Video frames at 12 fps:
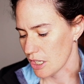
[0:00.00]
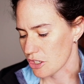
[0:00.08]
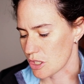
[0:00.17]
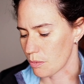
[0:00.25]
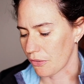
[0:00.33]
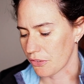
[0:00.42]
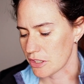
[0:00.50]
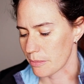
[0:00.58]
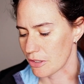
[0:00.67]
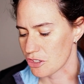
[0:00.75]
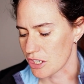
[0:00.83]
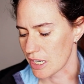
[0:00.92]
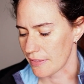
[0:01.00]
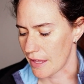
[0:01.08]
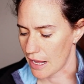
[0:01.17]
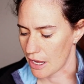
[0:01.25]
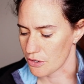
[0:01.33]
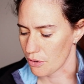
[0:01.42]
She wasn't a machine that
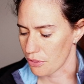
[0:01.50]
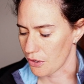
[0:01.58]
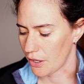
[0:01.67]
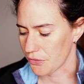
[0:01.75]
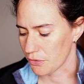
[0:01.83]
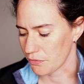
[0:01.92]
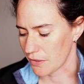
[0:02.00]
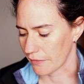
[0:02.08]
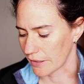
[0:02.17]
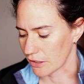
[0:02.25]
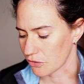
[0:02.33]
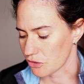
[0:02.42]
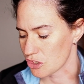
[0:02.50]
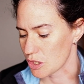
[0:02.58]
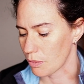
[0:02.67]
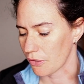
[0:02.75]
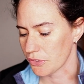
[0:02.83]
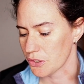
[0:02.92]
had no thoughts or feelings. She
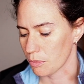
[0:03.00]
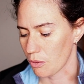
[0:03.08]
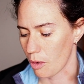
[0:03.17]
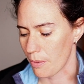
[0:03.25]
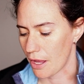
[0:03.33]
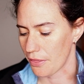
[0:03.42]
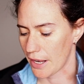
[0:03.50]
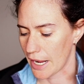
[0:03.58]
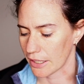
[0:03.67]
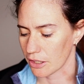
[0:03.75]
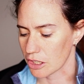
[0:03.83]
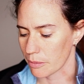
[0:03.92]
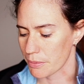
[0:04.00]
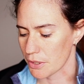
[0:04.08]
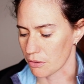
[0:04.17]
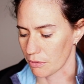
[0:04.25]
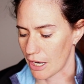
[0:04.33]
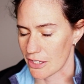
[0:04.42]
wasn't a robot that I could
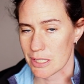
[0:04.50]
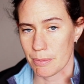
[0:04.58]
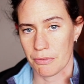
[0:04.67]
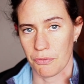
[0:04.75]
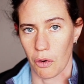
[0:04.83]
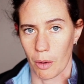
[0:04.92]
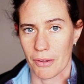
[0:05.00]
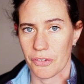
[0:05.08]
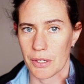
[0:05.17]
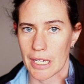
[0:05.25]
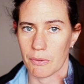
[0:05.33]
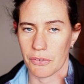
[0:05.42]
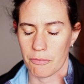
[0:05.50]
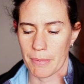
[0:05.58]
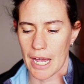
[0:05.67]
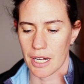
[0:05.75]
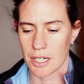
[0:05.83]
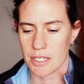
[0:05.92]
computerize to perform a sequence of
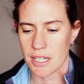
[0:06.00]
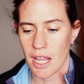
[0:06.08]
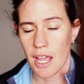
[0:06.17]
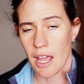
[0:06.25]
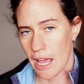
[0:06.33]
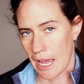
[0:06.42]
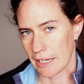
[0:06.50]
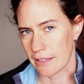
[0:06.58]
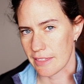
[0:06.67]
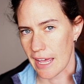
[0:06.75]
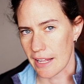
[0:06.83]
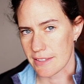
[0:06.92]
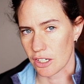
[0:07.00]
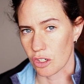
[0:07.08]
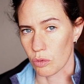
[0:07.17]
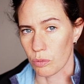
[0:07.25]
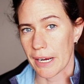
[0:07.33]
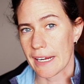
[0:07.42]
patterns." And that's a
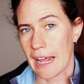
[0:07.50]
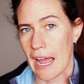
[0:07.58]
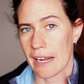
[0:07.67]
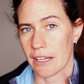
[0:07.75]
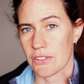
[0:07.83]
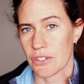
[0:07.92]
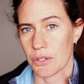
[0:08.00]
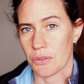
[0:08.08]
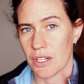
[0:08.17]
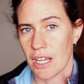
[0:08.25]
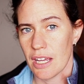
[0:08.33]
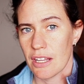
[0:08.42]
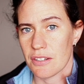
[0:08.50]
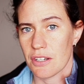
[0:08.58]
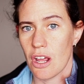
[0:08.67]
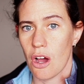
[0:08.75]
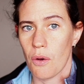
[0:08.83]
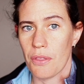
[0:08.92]
great attitude, to
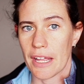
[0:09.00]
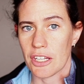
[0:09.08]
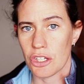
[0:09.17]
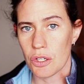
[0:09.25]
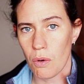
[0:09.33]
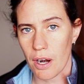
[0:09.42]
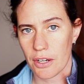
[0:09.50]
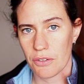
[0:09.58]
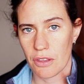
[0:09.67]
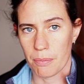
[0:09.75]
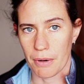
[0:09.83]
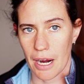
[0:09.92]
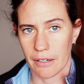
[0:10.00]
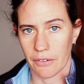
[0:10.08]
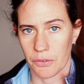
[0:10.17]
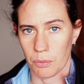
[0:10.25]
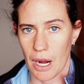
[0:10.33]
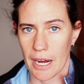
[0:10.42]
know that you want to do the
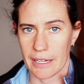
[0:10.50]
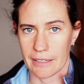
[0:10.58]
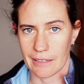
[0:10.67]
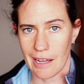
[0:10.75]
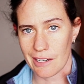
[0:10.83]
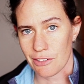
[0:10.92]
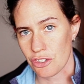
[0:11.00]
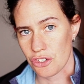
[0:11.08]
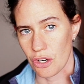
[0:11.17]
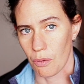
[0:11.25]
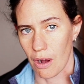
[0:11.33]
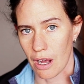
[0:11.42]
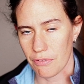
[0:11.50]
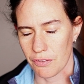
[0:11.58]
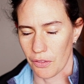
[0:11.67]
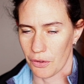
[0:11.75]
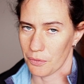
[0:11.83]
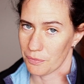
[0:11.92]
bridleless riding, not to show off,
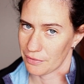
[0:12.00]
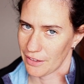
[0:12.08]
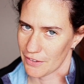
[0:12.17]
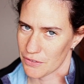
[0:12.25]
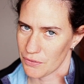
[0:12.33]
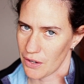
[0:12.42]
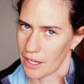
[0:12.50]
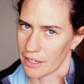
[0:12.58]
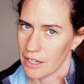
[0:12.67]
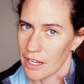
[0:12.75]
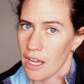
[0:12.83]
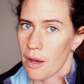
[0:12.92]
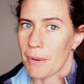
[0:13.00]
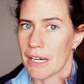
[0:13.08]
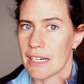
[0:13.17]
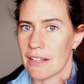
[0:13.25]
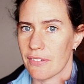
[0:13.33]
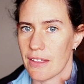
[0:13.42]
although that's fun, but
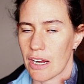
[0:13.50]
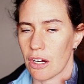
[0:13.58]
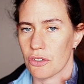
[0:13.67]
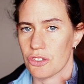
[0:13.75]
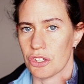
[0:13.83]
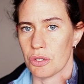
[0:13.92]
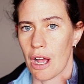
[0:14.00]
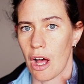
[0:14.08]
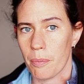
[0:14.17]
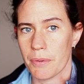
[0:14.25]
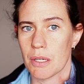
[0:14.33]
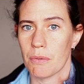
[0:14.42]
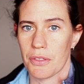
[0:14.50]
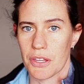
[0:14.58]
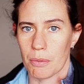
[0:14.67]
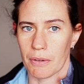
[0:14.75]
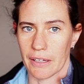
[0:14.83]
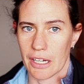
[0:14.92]
it is there to help you with
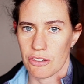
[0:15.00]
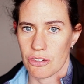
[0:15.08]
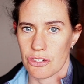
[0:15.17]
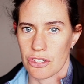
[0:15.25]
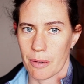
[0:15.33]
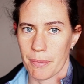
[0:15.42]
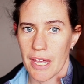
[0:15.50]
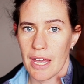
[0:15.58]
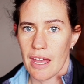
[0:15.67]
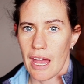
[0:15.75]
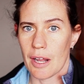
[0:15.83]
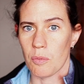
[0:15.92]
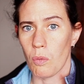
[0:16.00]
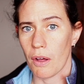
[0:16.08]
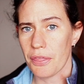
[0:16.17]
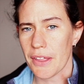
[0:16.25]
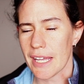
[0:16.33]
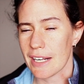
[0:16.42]
your relationship. And
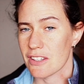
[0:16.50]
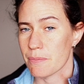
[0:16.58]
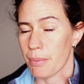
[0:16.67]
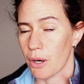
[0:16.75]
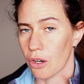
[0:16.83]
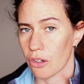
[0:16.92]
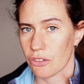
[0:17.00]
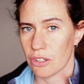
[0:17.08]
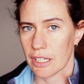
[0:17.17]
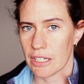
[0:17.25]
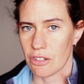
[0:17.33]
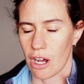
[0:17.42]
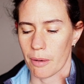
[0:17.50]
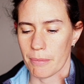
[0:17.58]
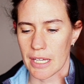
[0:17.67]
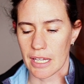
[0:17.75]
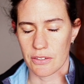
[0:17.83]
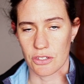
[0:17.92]
one thing it has personally taught
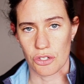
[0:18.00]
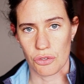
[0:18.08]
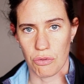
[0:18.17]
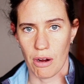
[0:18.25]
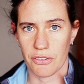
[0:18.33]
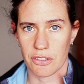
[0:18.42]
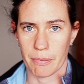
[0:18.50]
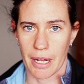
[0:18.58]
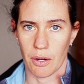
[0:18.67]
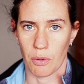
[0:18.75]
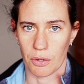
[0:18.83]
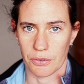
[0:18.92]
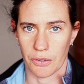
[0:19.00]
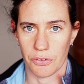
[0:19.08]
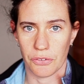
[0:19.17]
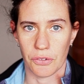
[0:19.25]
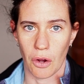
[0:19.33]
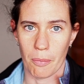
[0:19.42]
me is to trust my horses
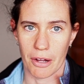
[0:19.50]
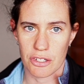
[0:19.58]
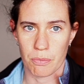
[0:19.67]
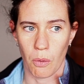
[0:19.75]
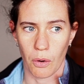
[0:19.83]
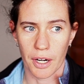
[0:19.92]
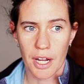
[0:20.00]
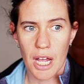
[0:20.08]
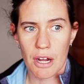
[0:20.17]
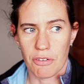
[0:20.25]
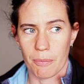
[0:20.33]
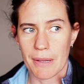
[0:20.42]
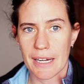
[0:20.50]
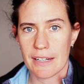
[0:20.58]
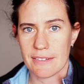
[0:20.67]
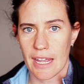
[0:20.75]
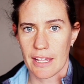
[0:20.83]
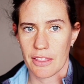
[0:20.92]
so much more. For me to
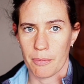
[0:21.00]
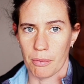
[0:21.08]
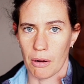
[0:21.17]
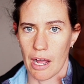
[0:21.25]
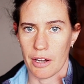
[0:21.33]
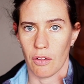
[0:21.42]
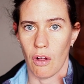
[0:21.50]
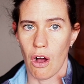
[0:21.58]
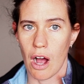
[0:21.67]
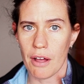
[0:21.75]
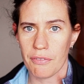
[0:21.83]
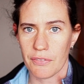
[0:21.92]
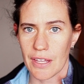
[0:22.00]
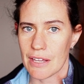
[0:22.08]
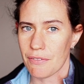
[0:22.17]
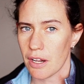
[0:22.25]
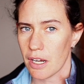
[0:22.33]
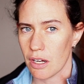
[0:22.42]
take the bridle off,
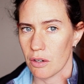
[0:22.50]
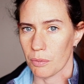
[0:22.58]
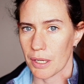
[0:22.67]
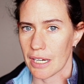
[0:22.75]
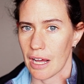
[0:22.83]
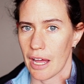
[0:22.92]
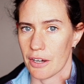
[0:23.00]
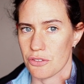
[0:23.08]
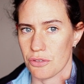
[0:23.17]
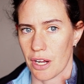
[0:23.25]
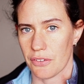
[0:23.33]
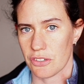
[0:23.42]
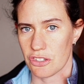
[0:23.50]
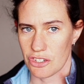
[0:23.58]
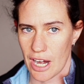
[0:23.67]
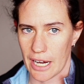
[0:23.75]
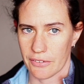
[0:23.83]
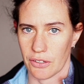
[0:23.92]
even in an arena, and trust
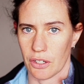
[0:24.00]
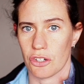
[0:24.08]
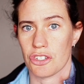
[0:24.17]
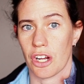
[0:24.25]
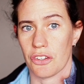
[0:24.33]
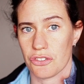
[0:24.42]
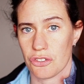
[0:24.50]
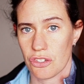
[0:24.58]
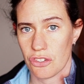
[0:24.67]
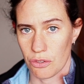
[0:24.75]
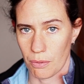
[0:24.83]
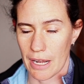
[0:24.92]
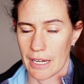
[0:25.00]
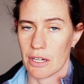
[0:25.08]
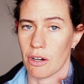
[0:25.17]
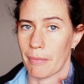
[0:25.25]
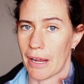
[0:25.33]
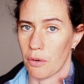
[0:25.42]
Jackson or trust Serenity
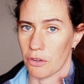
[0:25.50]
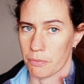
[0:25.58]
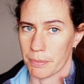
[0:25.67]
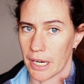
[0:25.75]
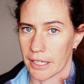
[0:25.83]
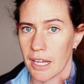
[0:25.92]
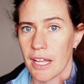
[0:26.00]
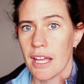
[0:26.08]
or my horse Buck,